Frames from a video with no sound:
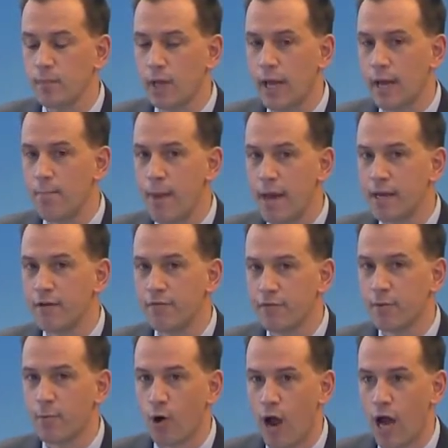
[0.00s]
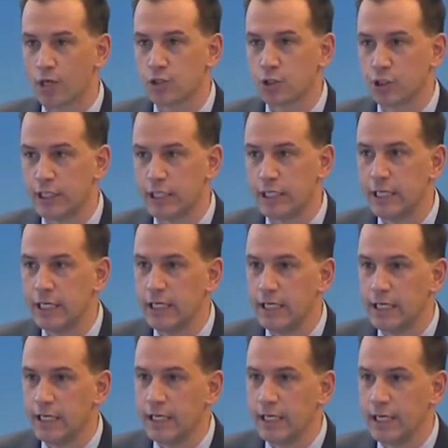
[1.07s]
and many of them are actually
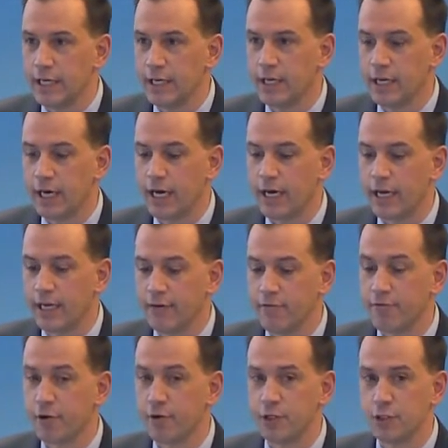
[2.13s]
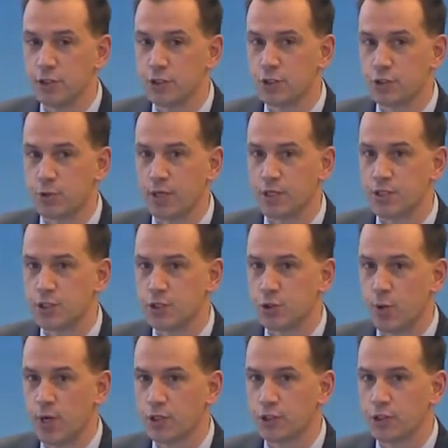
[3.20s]
in a very distressed
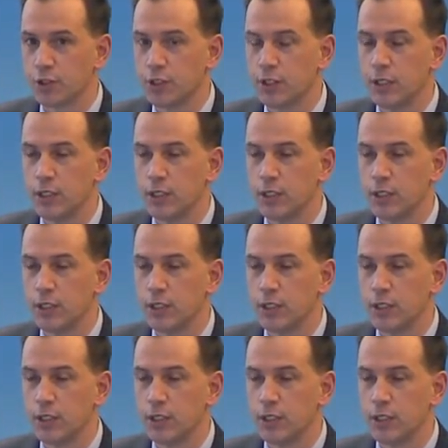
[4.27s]
situation.